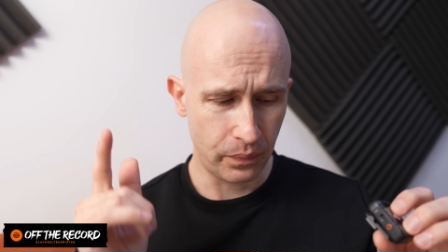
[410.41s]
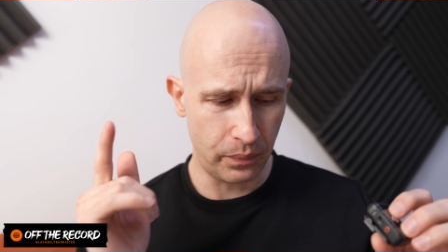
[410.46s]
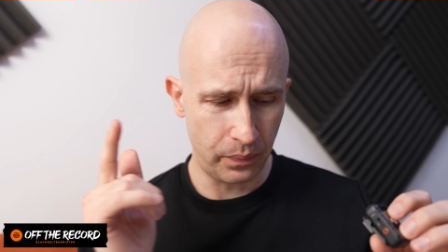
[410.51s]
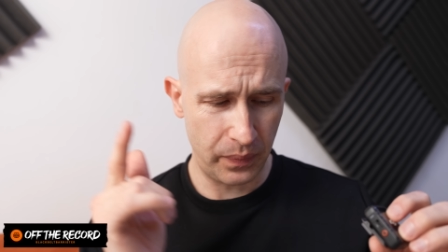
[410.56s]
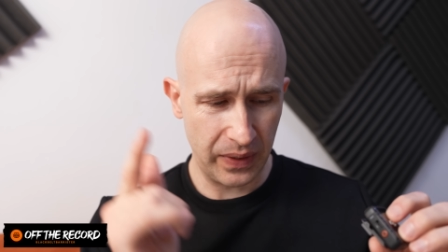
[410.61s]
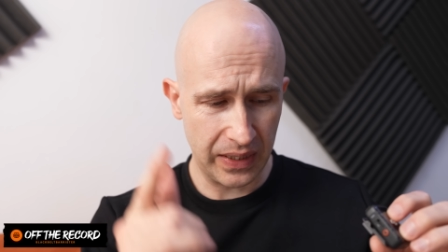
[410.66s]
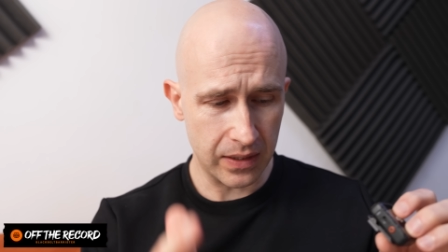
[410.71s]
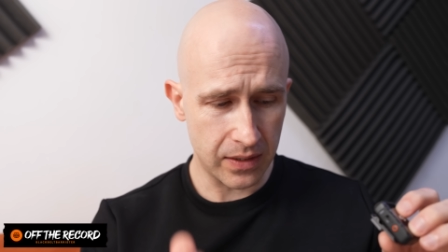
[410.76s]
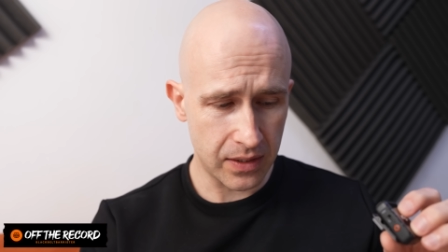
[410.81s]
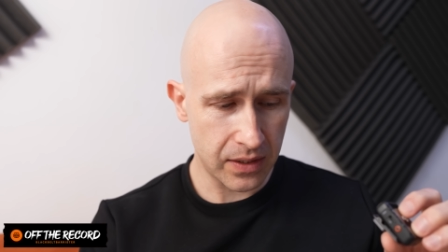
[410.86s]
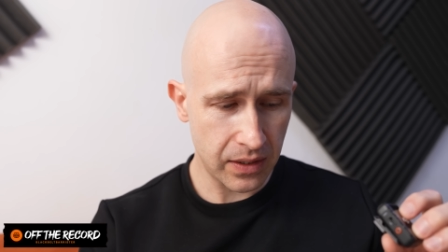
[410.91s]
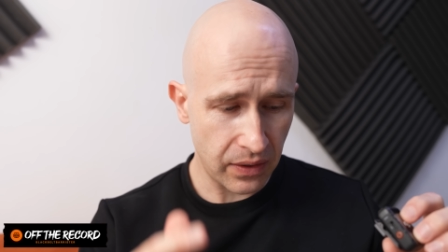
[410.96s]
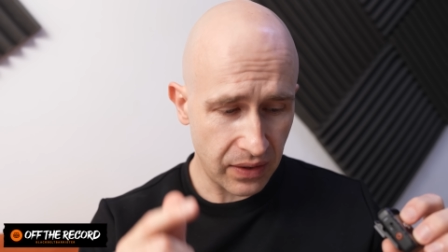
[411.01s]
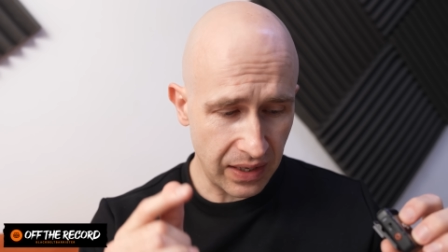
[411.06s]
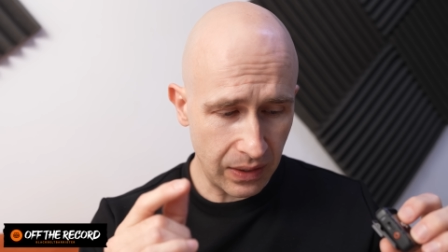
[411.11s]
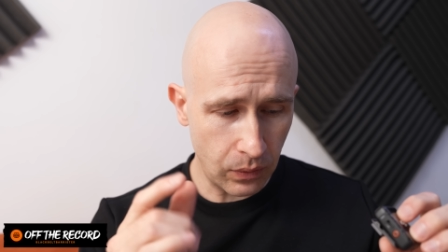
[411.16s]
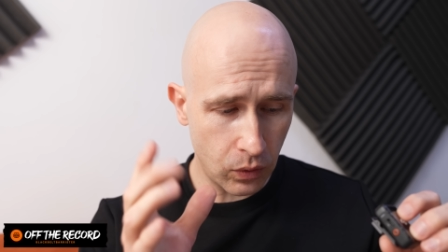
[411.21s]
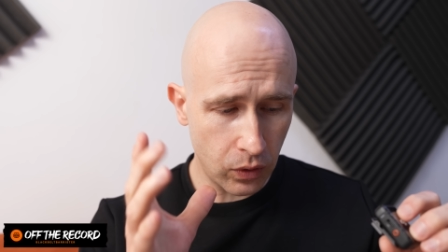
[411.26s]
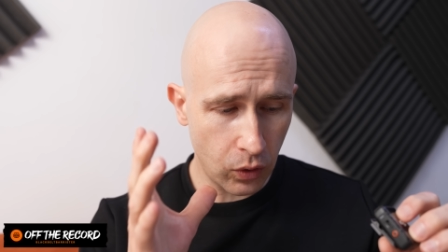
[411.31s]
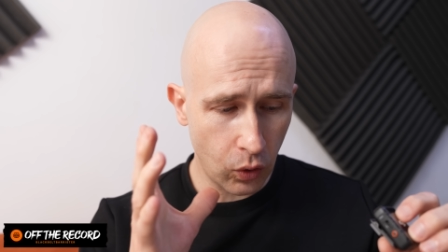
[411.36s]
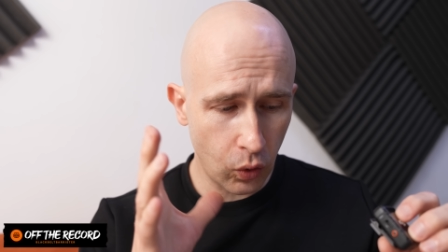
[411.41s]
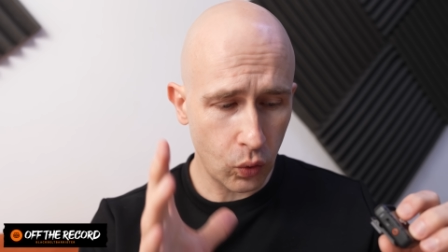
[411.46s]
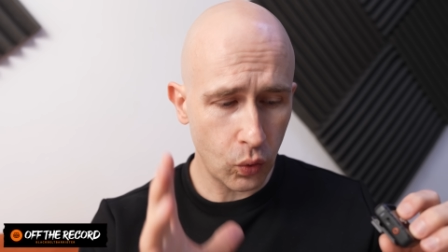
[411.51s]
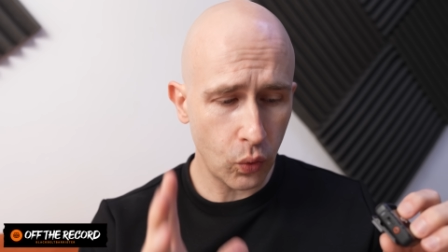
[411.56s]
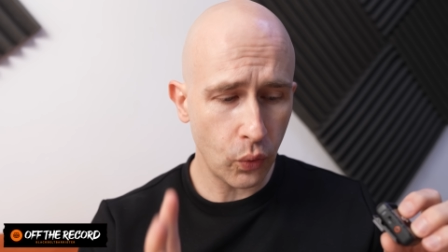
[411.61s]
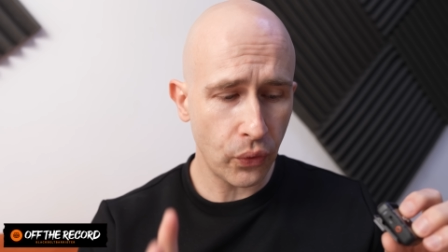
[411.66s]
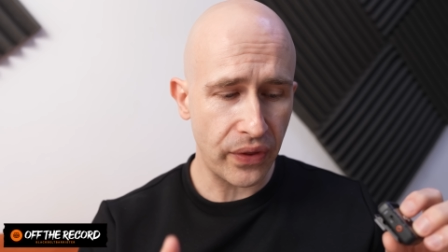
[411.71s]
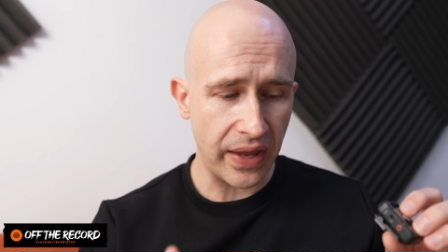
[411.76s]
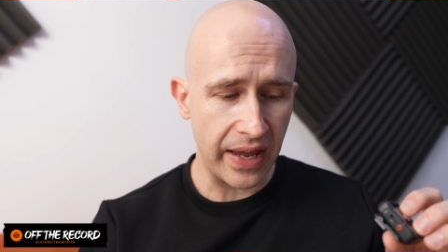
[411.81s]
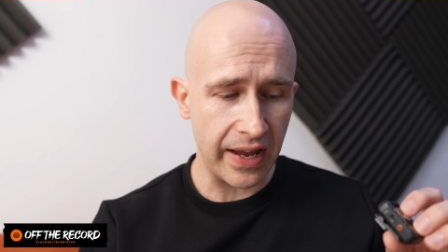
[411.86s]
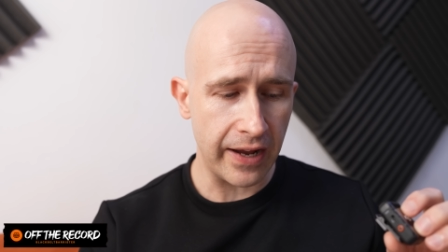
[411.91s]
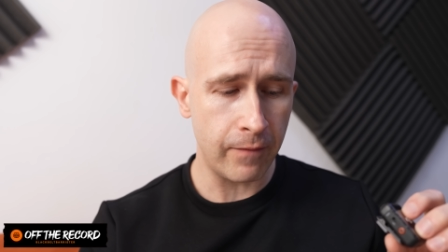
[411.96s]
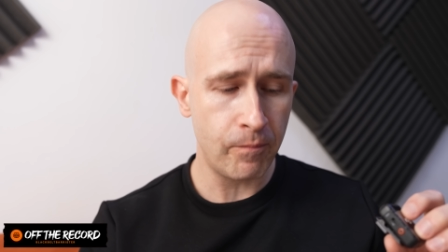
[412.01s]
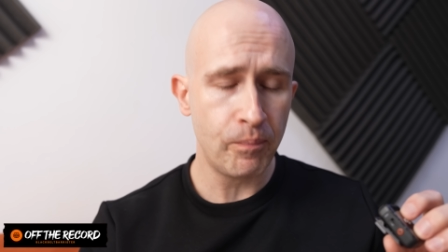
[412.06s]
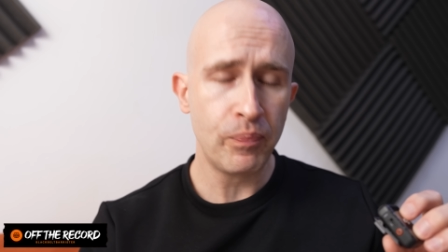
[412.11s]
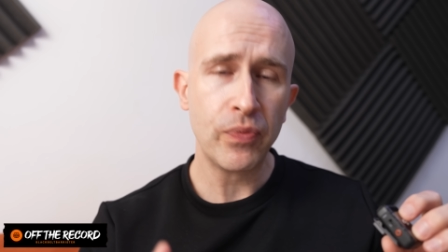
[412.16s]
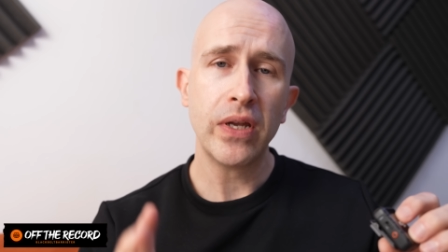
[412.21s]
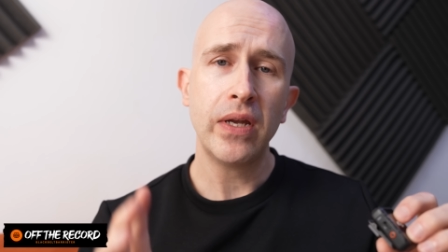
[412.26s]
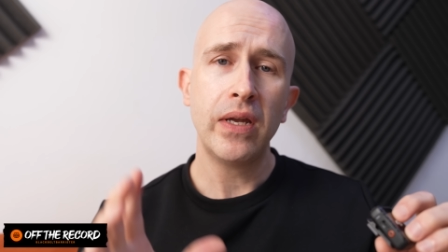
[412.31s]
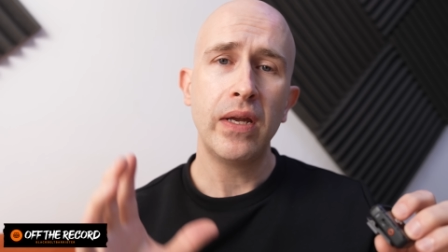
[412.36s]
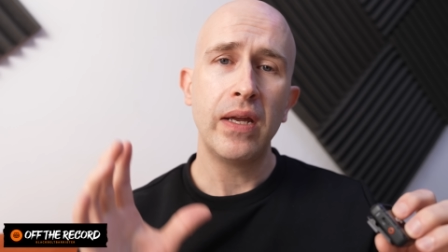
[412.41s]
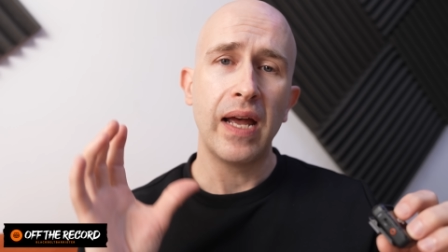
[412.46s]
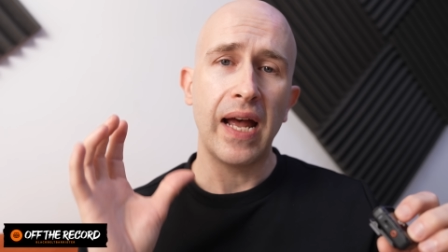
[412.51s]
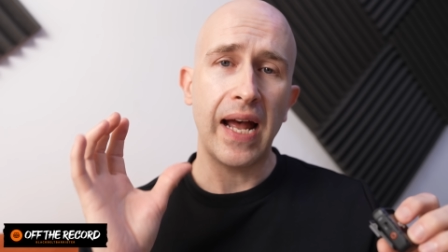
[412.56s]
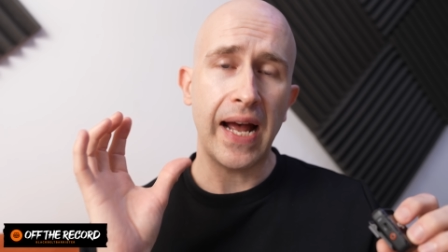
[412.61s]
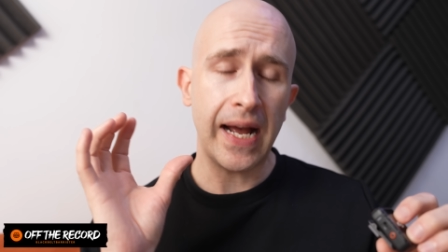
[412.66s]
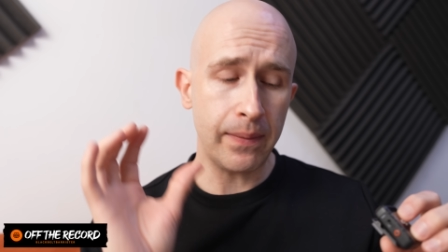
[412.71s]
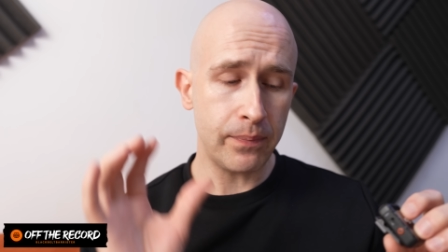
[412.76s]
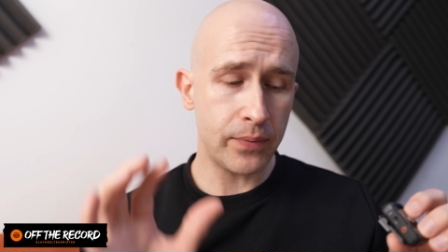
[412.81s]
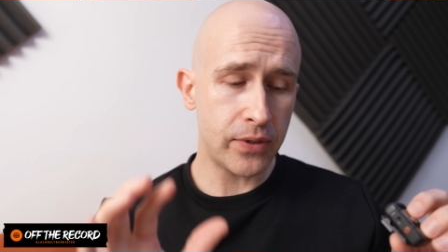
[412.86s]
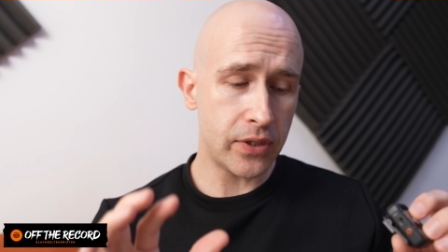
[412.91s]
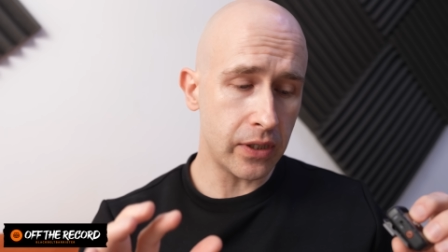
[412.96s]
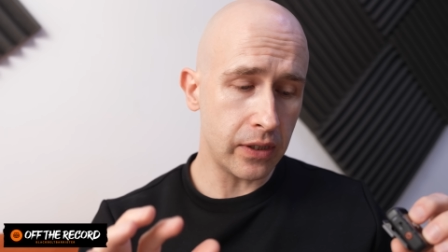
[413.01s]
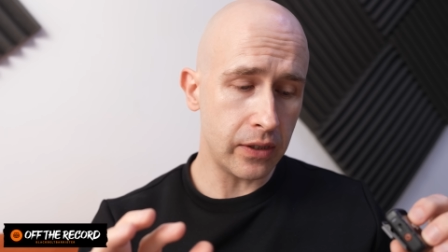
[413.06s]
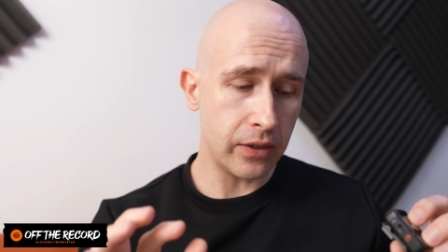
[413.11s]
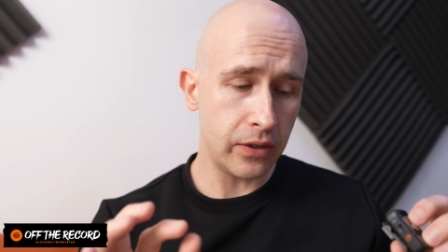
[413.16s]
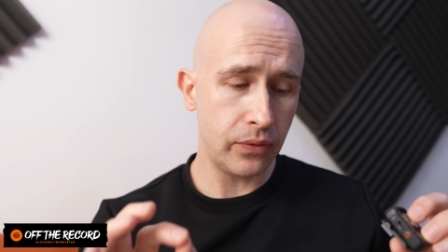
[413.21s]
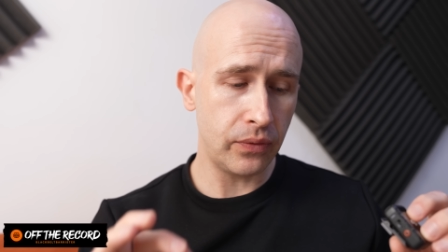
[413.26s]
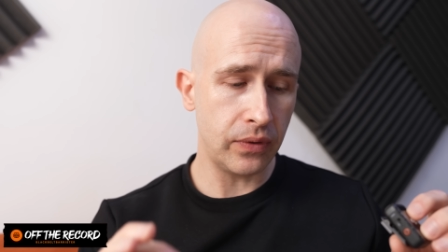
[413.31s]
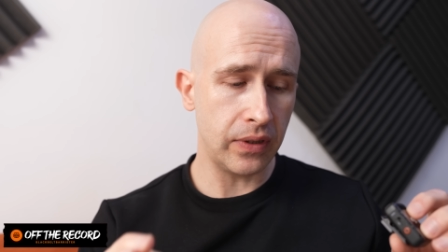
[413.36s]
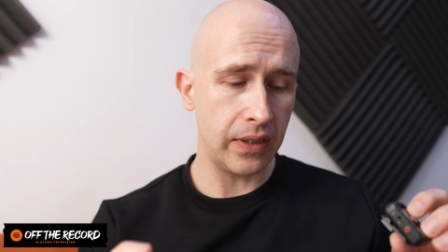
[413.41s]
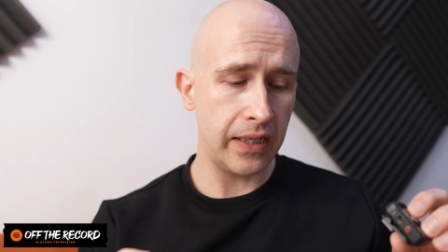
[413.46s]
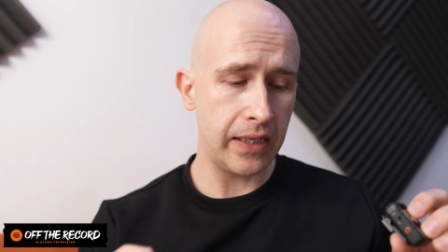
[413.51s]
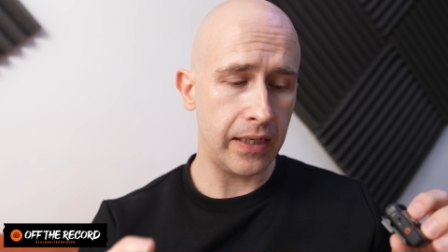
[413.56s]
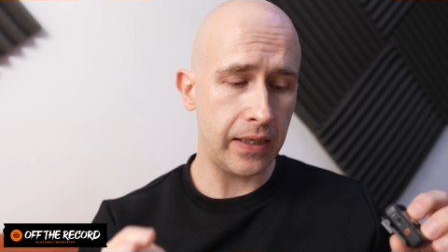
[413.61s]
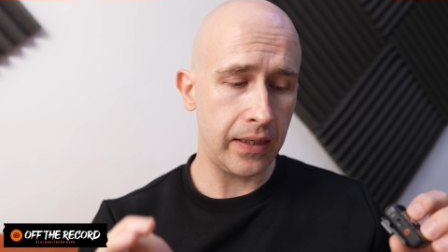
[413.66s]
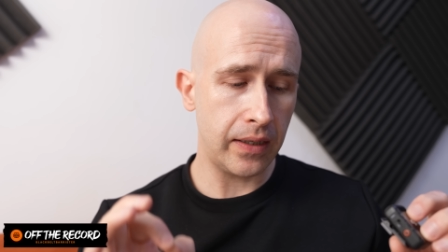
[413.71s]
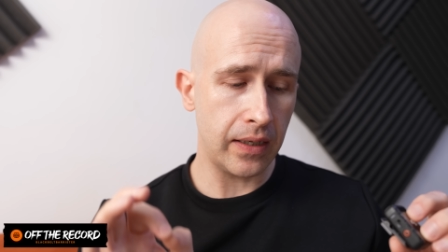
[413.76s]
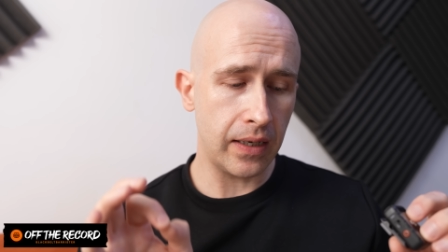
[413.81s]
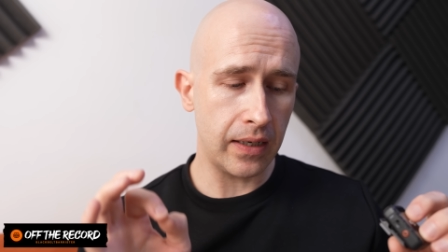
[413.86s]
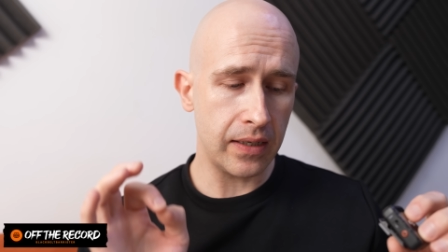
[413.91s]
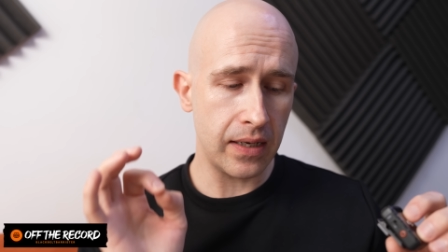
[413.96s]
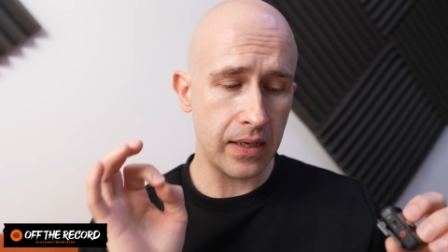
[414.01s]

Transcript: because they were all there absolutely